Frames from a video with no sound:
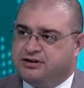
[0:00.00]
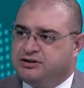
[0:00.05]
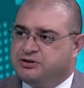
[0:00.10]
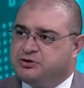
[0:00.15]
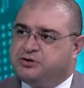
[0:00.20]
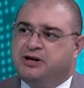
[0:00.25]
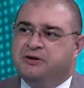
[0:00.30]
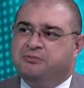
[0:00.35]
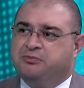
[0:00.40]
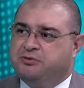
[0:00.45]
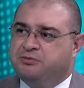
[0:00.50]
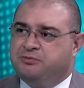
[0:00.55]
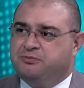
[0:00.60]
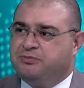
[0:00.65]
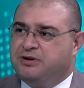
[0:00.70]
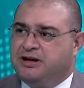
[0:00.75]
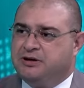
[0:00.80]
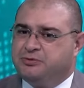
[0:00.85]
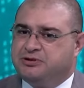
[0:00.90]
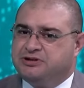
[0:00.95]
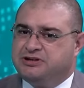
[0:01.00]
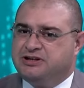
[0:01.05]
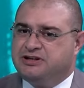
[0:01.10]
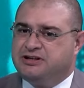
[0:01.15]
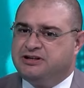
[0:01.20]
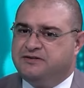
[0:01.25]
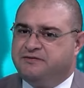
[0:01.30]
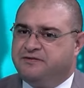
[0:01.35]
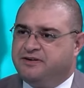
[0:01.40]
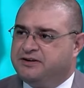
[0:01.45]
So I would say
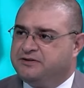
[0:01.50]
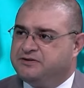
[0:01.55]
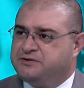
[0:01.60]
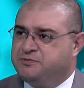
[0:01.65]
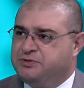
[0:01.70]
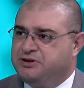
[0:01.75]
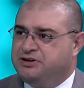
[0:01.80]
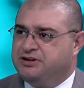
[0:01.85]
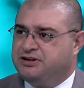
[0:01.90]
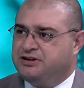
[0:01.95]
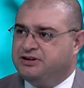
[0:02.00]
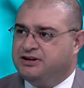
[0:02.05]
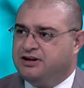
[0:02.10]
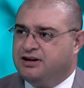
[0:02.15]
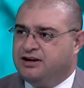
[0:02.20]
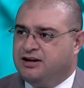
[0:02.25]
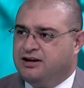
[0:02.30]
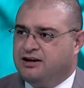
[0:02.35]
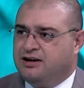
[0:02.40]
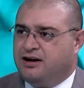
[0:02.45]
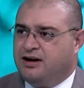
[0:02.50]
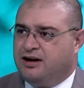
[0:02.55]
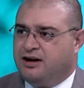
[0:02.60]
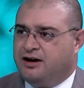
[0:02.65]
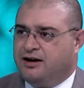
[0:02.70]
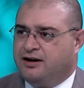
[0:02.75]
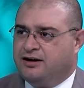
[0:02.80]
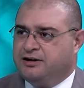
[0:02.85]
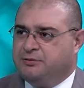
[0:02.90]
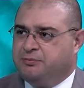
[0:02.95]
that the first meeting,
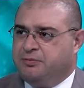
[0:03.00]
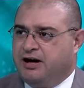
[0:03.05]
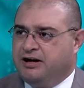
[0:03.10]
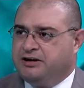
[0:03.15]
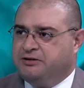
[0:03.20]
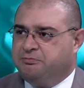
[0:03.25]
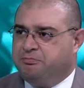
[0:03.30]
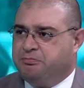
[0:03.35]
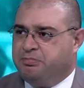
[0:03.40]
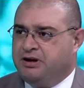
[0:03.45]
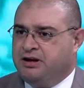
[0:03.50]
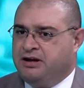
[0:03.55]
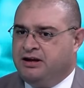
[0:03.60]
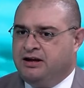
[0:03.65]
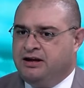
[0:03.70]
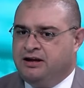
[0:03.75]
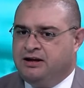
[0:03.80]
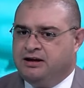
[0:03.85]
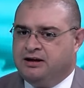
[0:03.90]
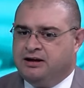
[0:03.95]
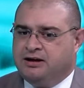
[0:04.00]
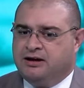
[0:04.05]
it might be